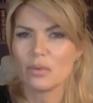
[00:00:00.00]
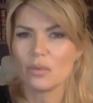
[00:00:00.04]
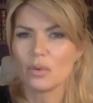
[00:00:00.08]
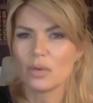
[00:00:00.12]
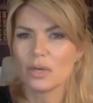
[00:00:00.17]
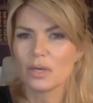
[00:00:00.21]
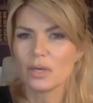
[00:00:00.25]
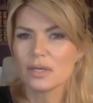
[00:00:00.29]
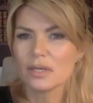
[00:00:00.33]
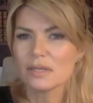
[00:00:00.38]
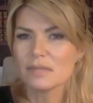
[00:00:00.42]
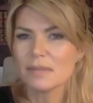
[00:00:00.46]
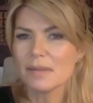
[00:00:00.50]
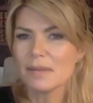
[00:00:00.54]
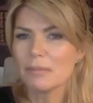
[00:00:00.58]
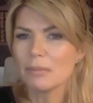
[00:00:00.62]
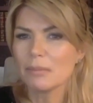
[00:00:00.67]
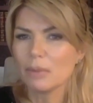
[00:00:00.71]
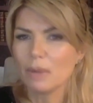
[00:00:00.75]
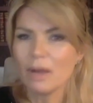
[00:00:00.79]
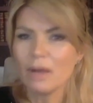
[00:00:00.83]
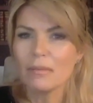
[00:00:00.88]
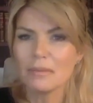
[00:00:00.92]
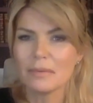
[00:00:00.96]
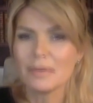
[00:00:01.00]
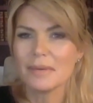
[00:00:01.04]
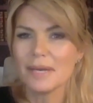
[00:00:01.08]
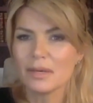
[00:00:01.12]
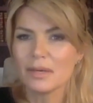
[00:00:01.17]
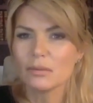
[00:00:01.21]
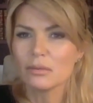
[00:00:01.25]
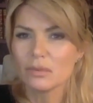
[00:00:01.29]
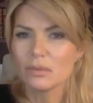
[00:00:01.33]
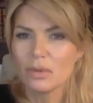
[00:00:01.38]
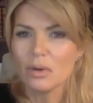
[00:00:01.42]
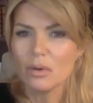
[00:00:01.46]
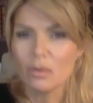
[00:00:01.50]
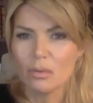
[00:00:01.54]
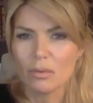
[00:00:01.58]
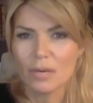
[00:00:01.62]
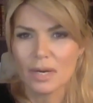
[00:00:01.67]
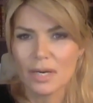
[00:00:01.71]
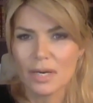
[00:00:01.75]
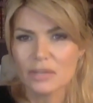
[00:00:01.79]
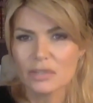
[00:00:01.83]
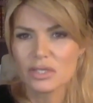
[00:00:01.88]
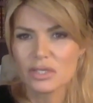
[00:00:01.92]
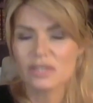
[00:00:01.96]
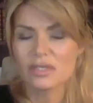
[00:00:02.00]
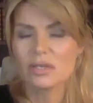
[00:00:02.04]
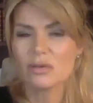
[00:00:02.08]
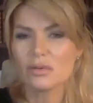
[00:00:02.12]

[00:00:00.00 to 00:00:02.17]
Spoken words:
Where is my problem? I don't know. I just know